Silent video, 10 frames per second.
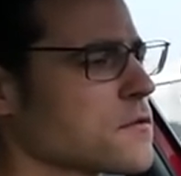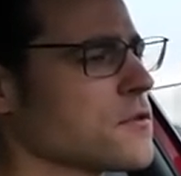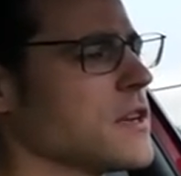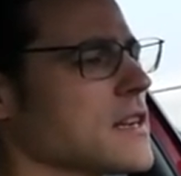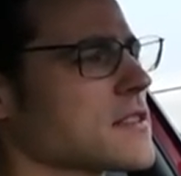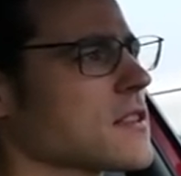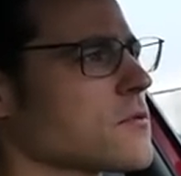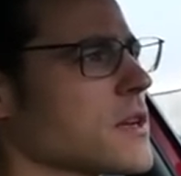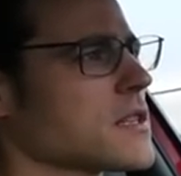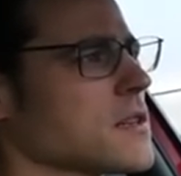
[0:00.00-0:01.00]
free
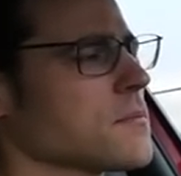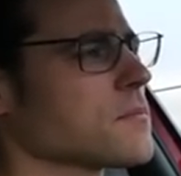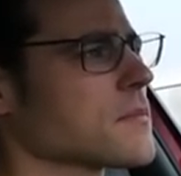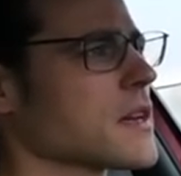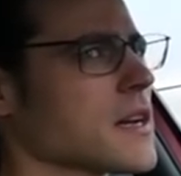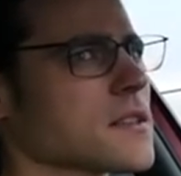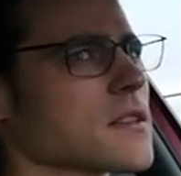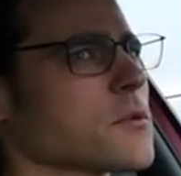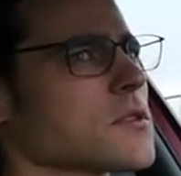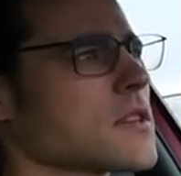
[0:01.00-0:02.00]
accelerating
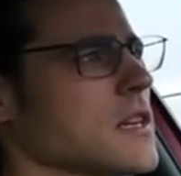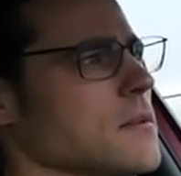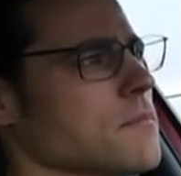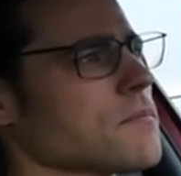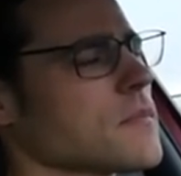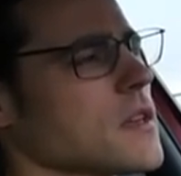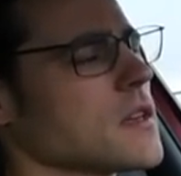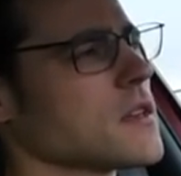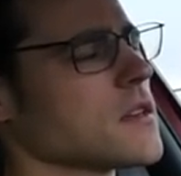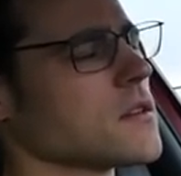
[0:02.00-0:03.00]
and I would say
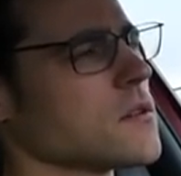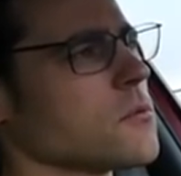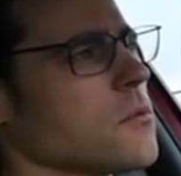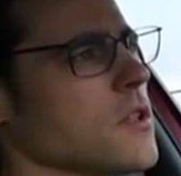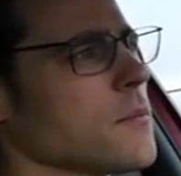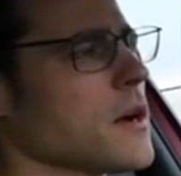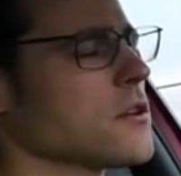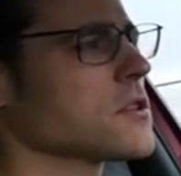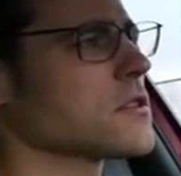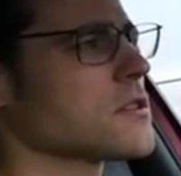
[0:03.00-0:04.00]
what about